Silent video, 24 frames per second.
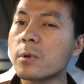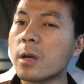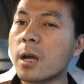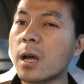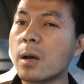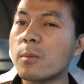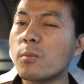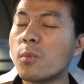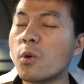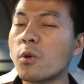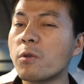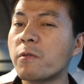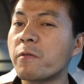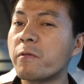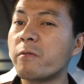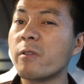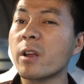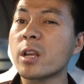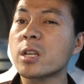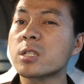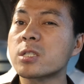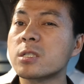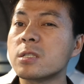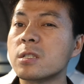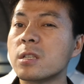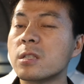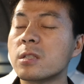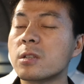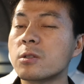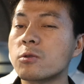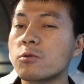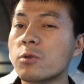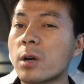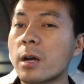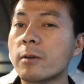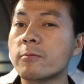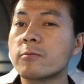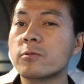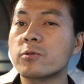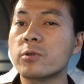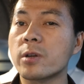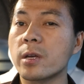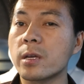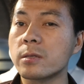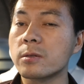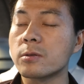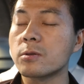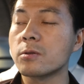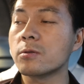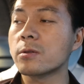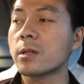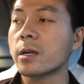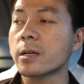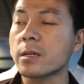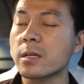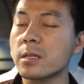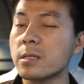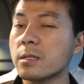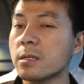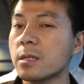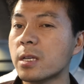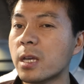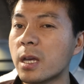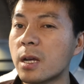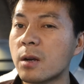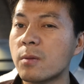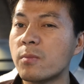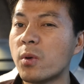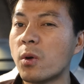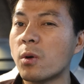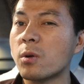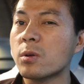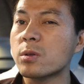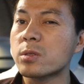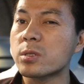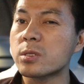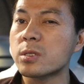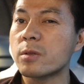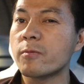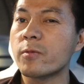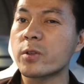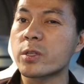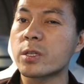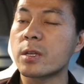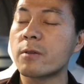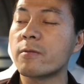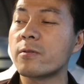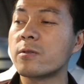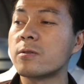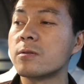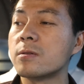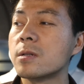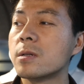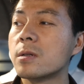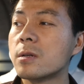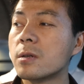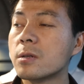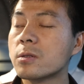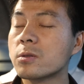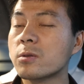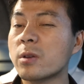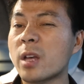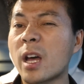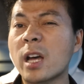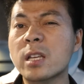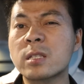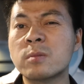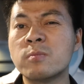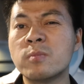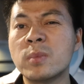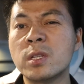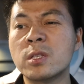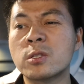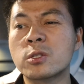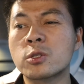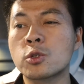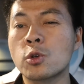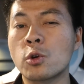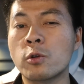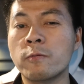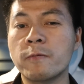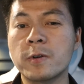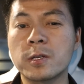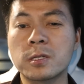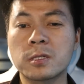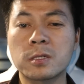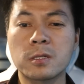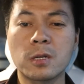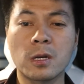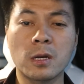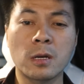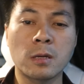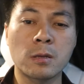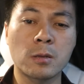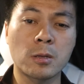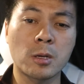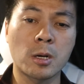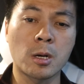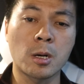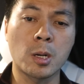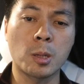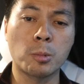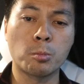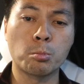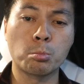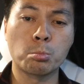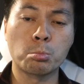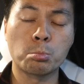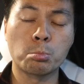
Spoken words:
have more friction in the drivetrain, you know, like in gearbox and whatever. So it hasn't been serviced in.